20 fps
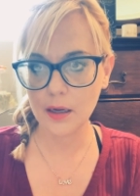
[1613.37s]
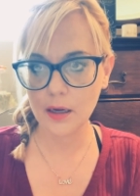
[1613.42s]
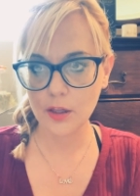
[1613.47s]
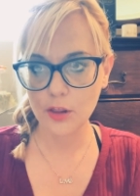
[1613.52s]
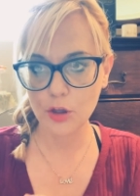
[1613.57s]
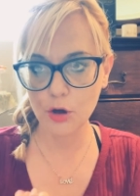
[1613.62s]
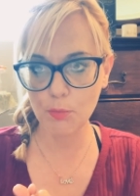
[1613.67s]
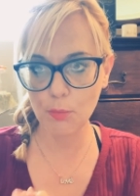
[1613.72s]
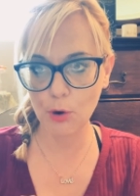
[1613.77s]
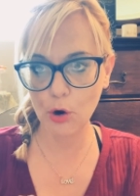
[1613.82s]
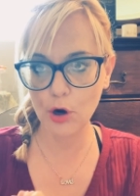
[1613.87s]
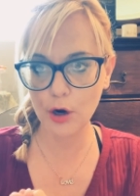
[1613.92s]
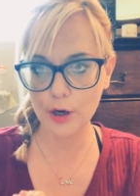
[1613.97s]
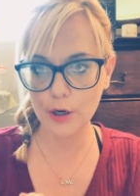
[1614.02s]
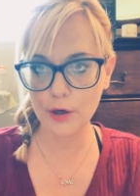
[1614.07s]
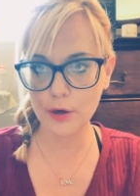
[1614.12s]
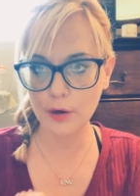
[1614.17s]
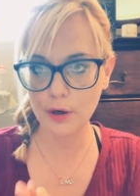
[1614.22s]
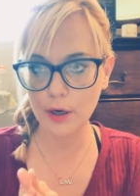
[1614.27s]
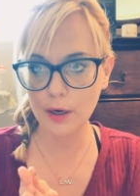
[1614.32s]
the more
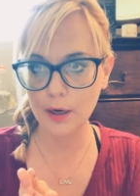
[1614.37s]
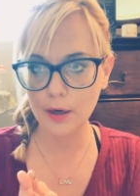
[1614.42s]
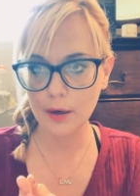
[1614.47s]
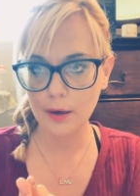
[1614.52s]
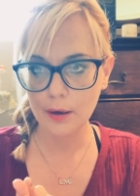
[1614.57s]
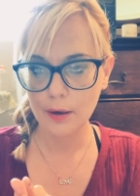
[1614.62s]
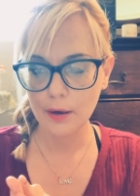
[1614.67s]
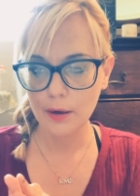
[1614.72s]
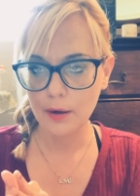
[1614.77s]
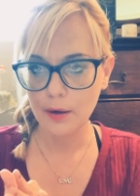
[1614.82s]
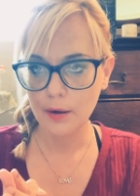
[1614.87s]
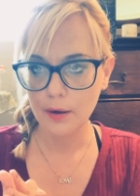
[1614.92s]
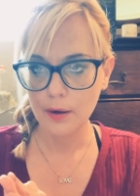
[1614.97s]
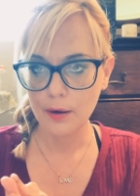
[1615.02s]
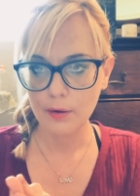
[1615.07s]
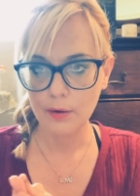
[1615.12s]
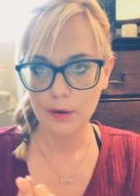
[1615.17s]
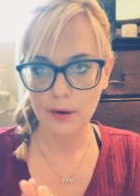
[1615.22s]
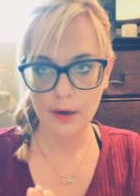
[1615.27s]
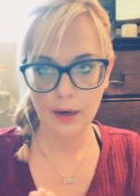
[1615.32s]
you're
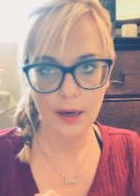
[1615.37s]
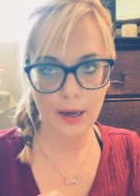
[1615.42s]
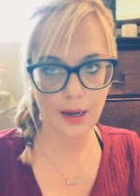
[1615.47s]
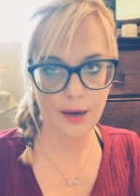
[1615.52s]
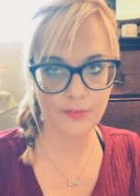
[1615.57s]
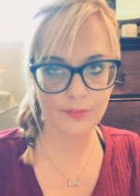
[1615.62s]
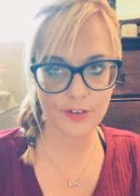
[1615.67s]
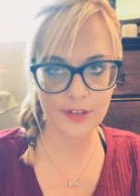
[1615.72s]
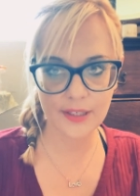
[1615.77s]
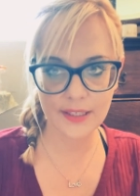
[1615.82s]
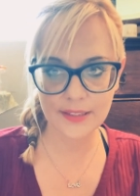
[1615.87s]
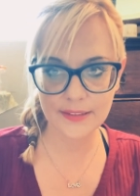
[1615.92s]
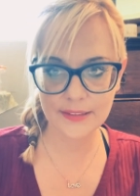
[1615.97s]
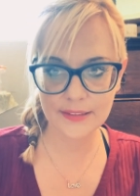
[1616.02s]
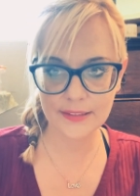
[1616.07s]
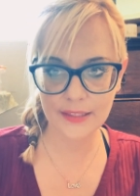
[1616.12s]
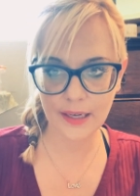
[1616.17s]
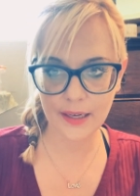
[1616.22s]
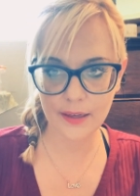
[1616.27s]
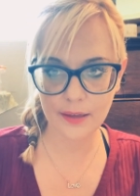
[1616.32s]
confident in
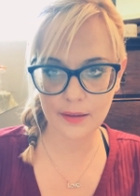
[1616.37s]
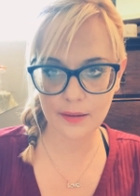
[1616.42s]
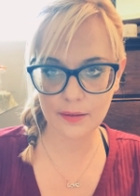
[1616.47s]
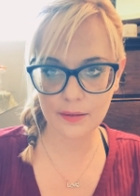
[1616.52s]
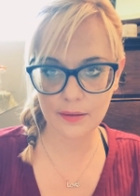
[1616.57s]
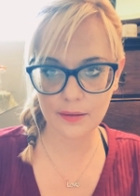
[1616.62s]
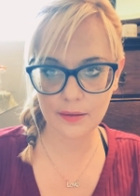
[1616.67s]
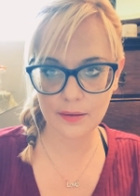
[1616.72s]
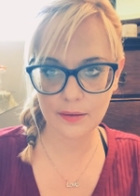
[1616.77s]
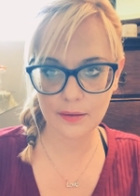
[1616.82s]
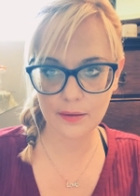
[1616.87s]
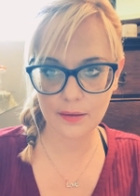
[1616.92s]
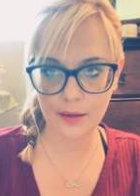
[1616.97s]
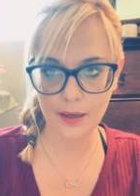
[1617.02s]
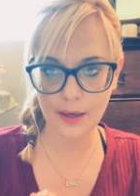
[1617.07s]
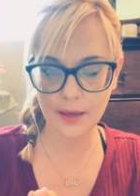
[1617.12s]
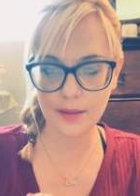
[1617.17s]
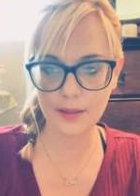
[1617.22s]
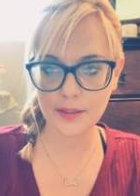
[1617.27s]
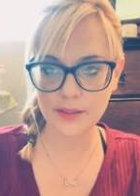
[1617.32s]
saying,
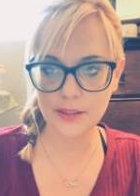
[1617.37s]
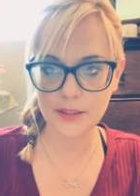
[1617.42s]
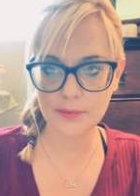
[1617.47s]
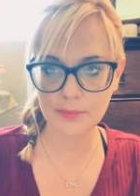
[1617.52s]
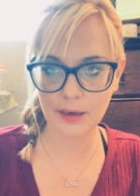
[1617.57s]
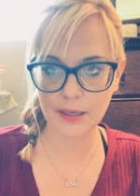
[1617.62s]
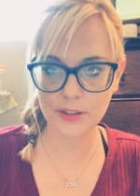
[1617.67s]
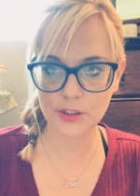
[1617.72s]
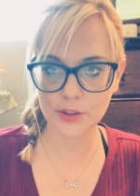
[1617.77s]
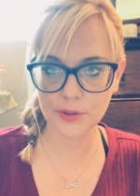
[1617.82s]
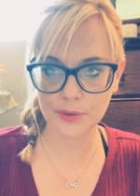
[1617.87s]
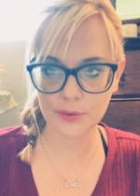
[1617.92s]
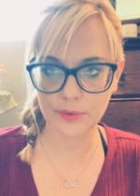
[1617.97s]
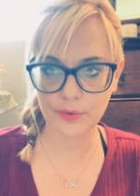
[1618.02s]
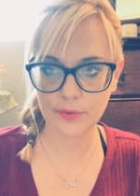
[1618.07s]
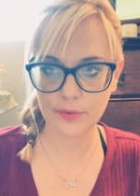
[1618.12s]
hey, this is my truth.